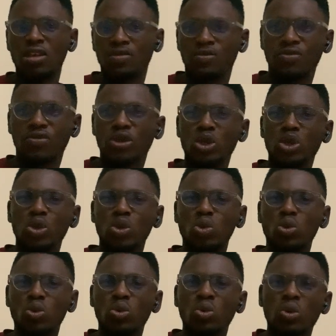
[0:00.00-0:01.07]
If
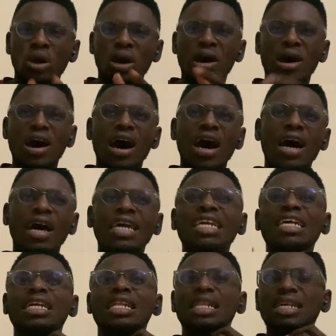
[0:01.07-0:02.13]
you are a
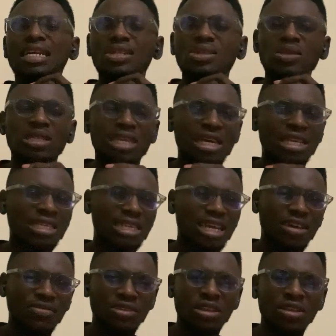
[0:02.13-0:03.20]
little tech
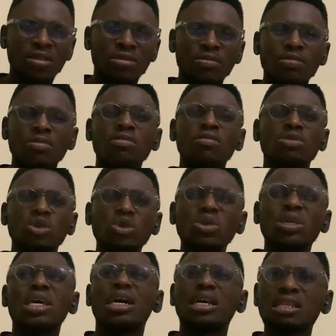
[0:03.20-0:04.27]
savvy,
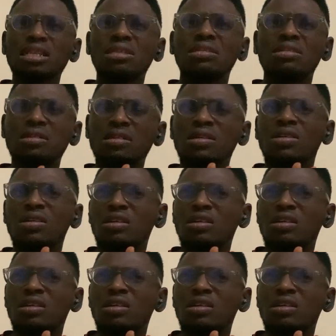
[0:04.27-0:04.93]
you can